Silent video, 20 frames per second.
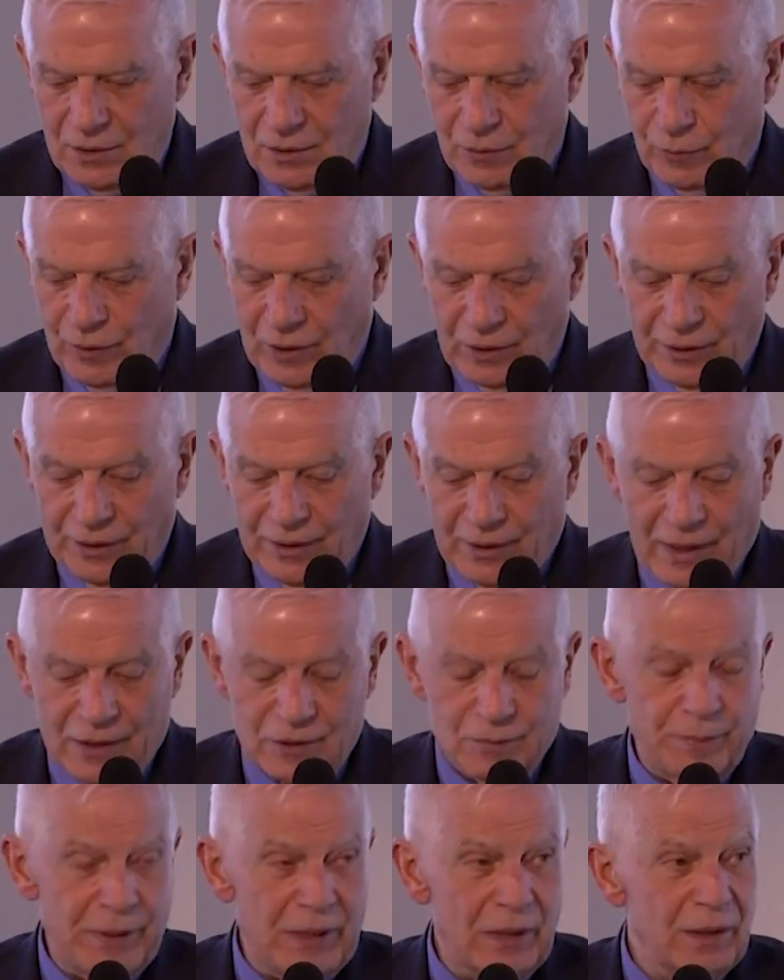Uh, well, it
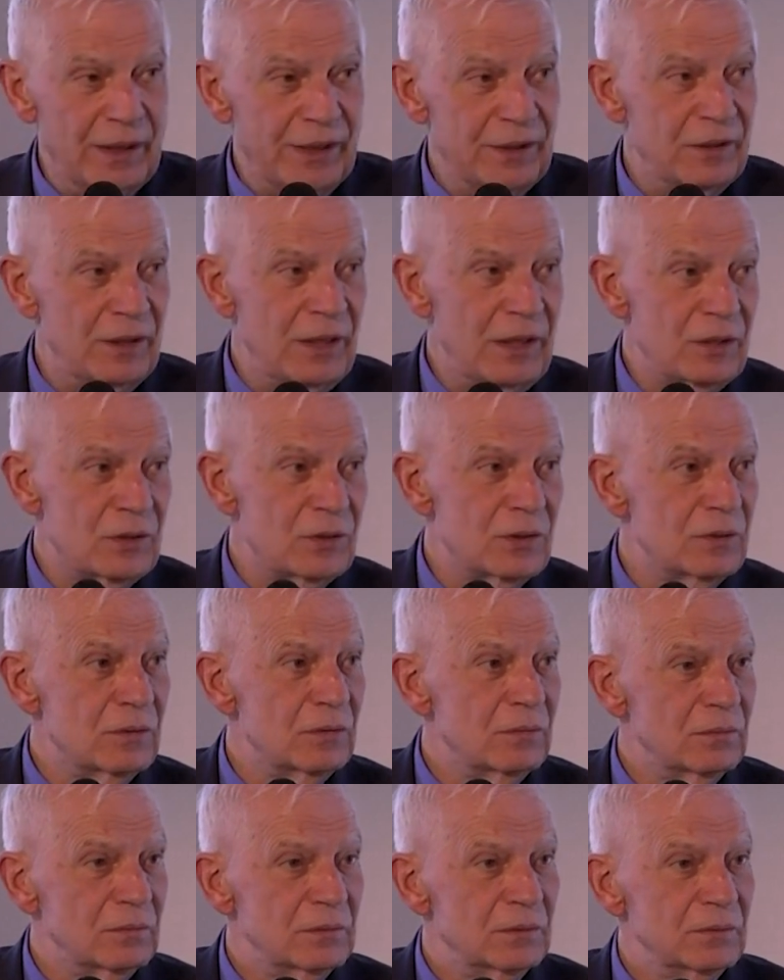has been like this
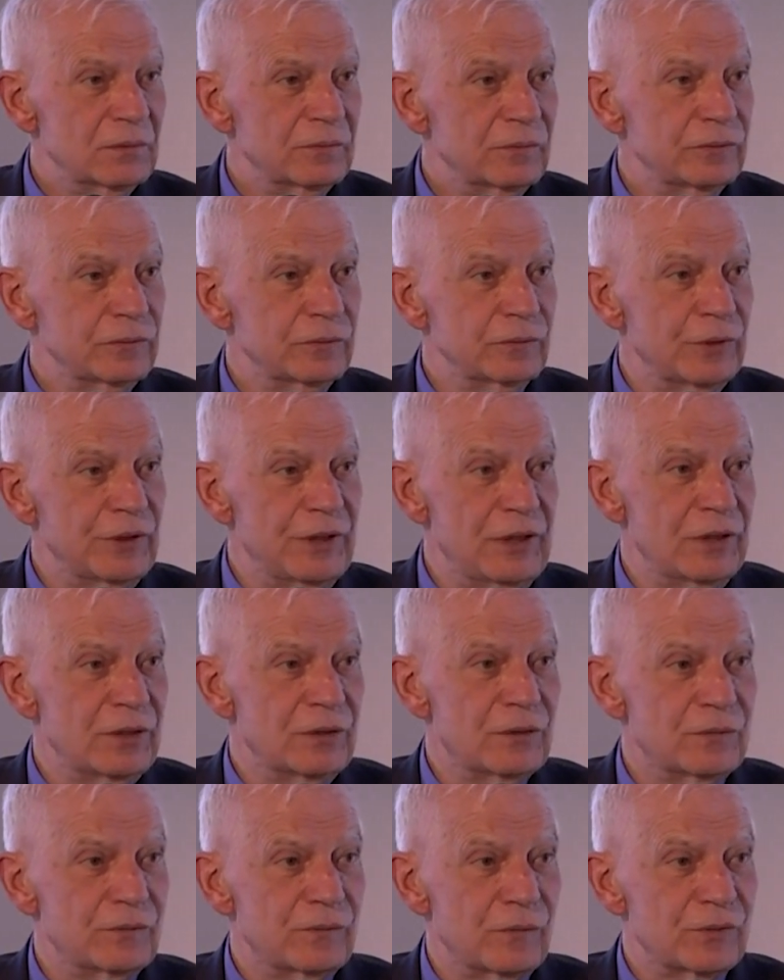for
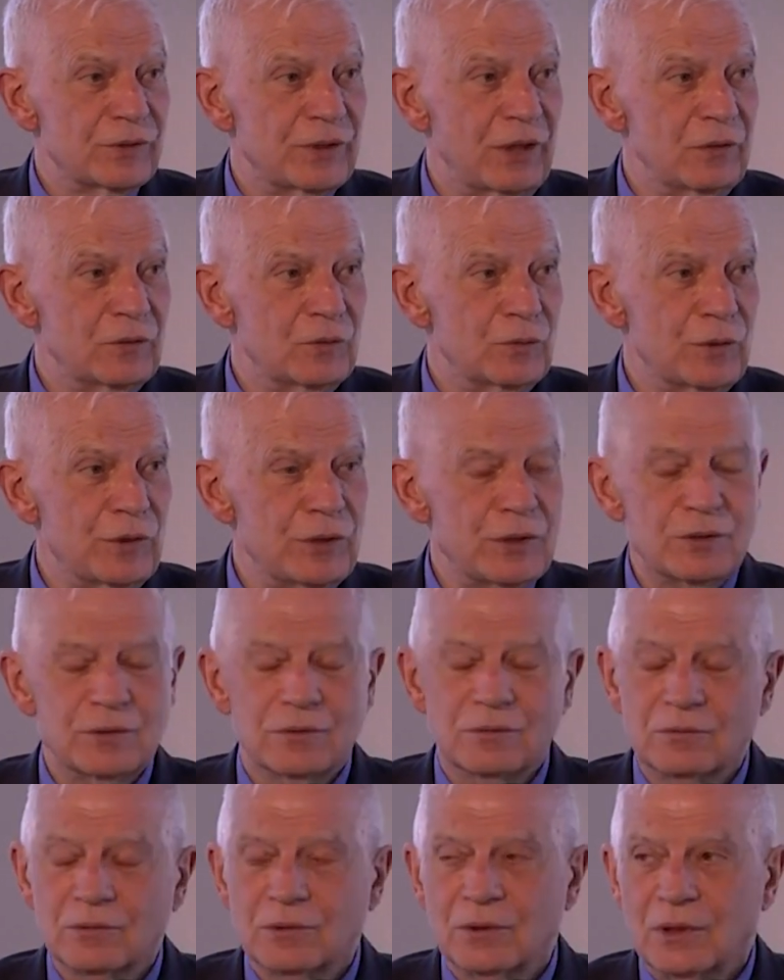years, for
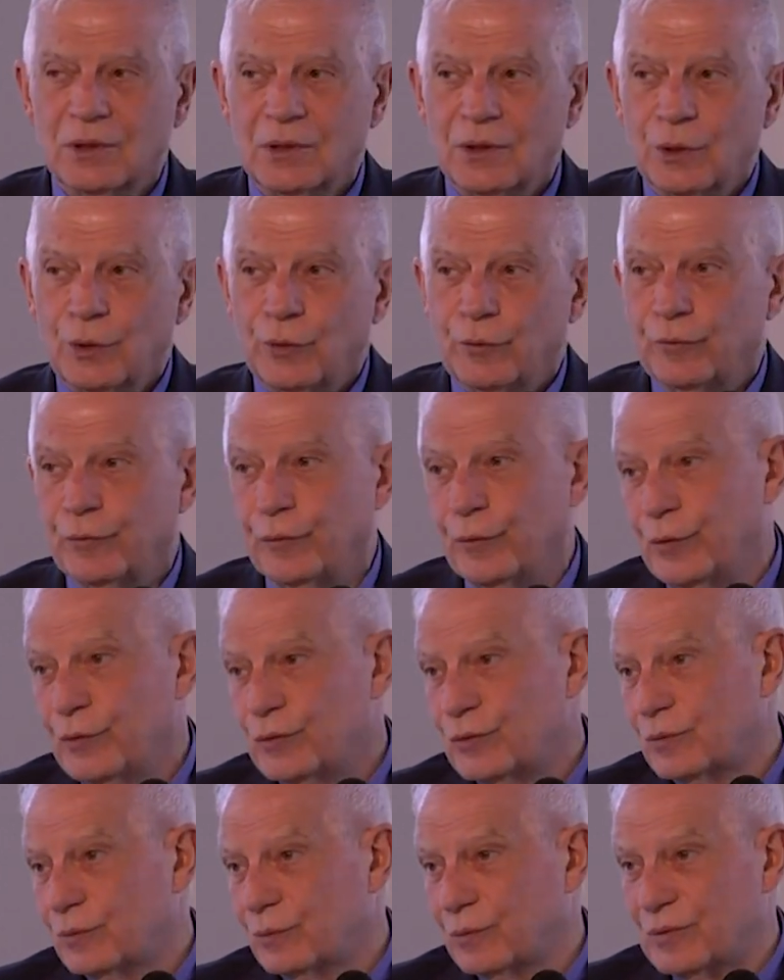centuries.
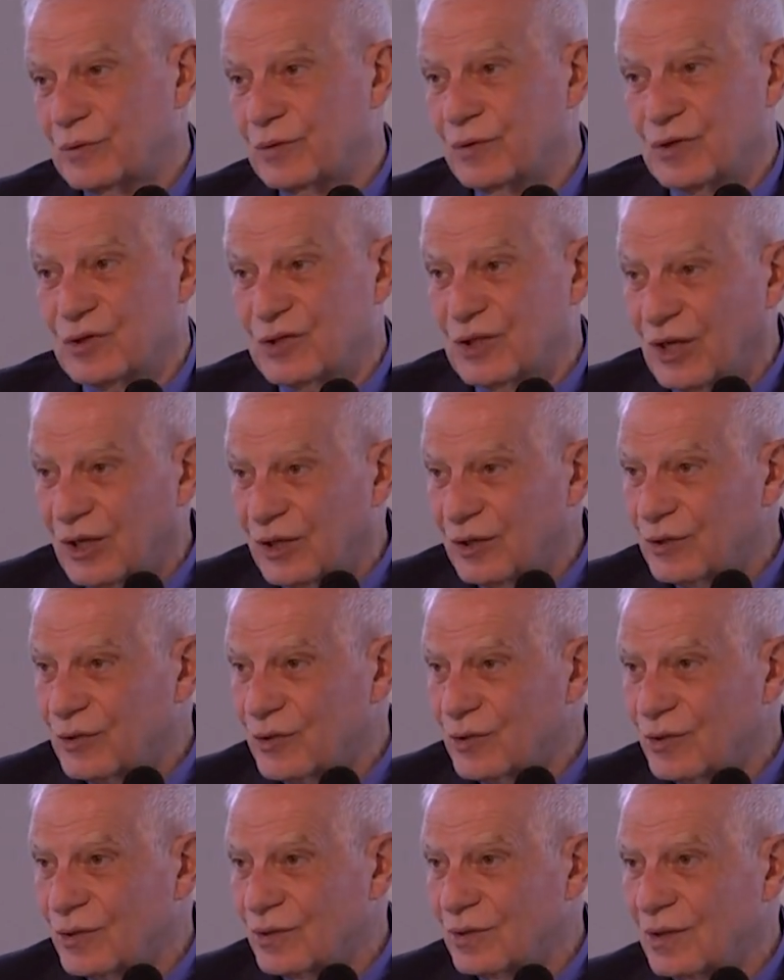First with the
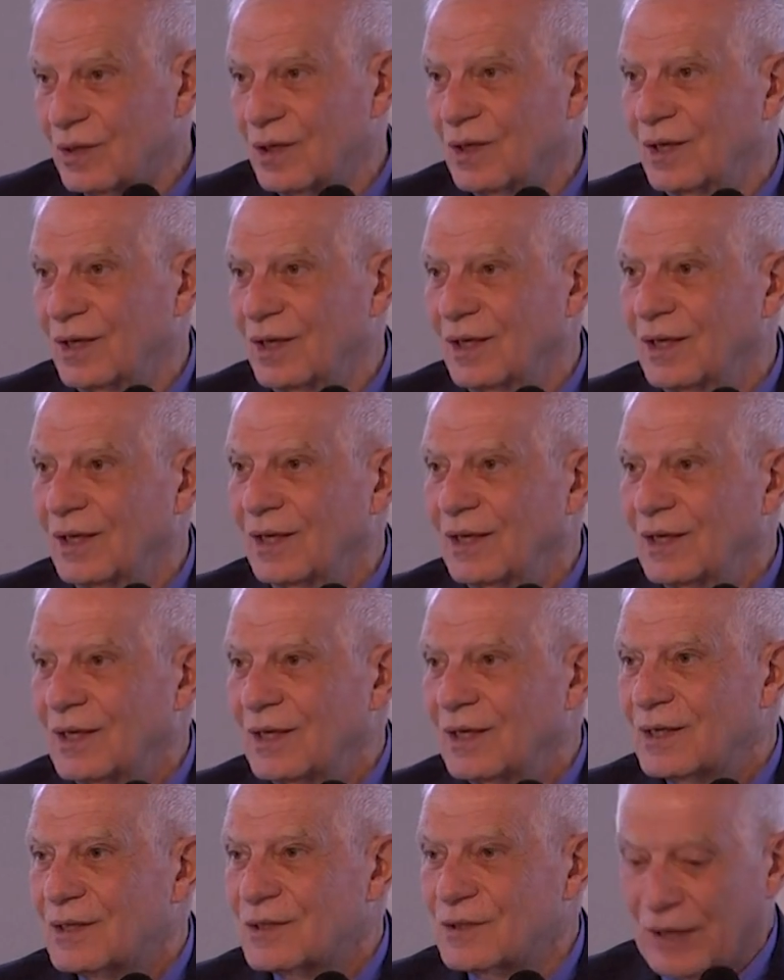Tsars,
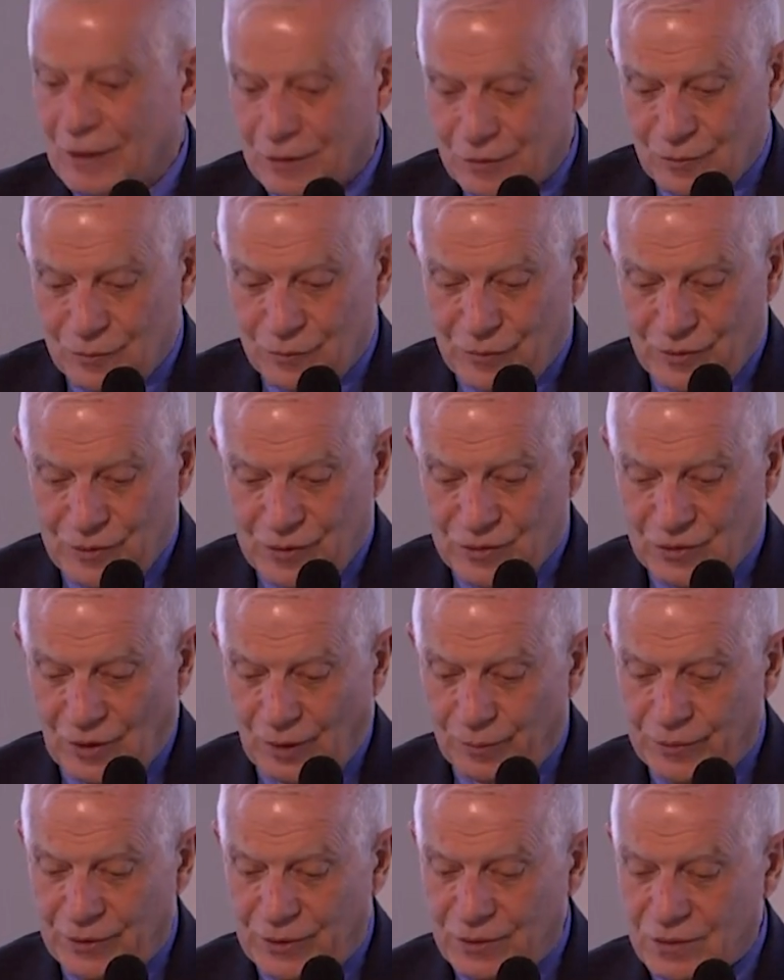second with the
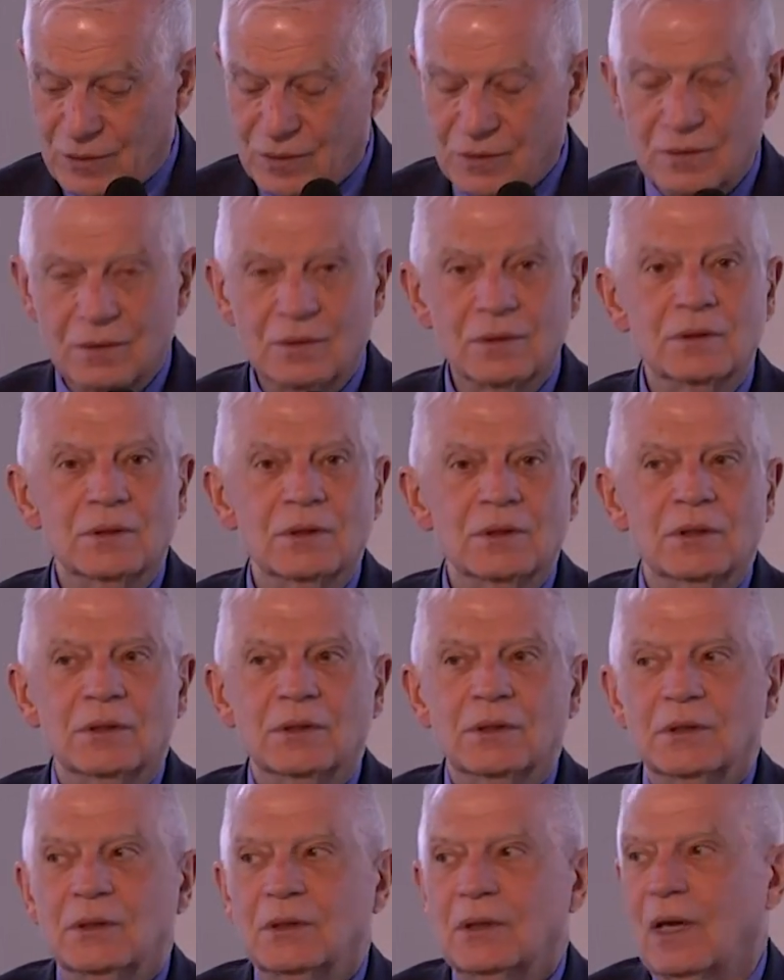Soviets,
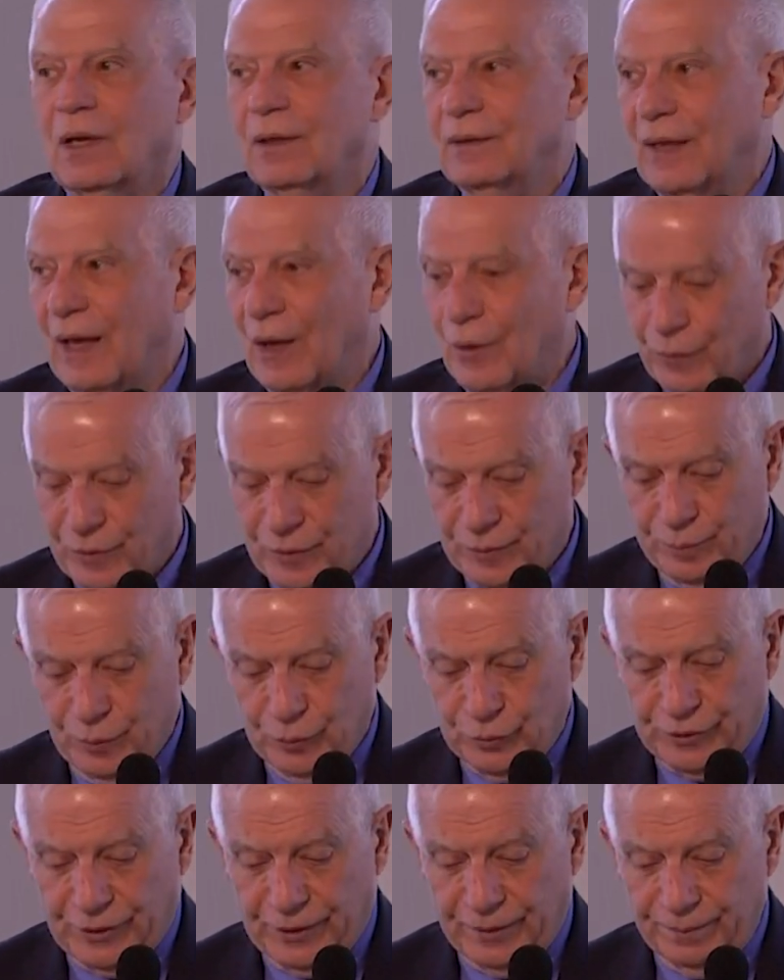and now with
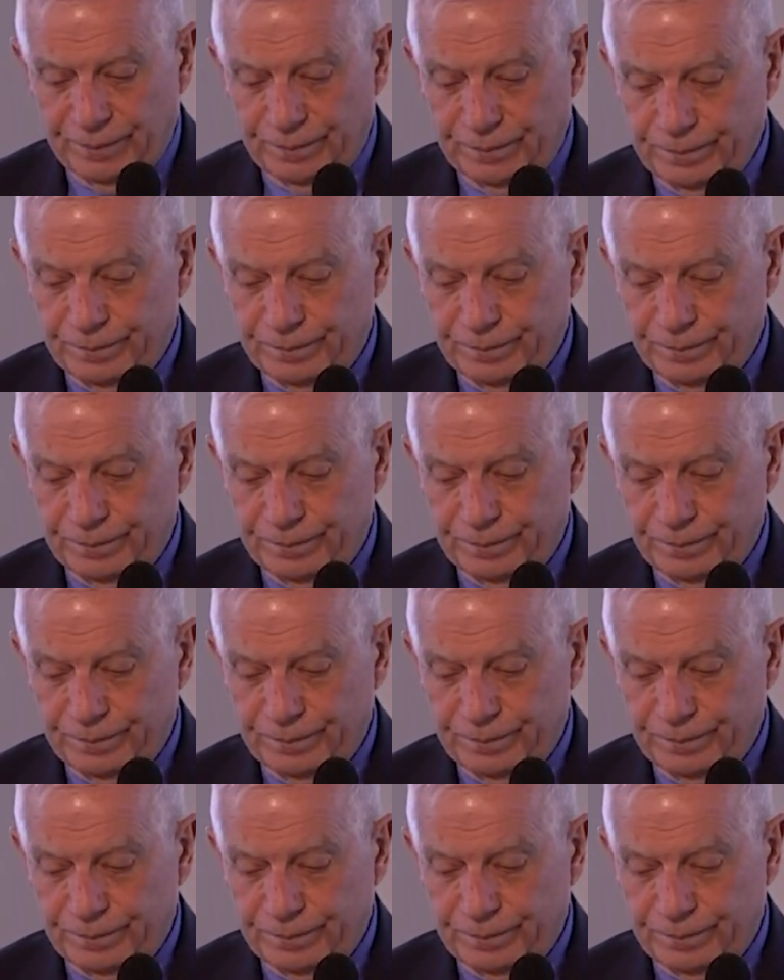Putin.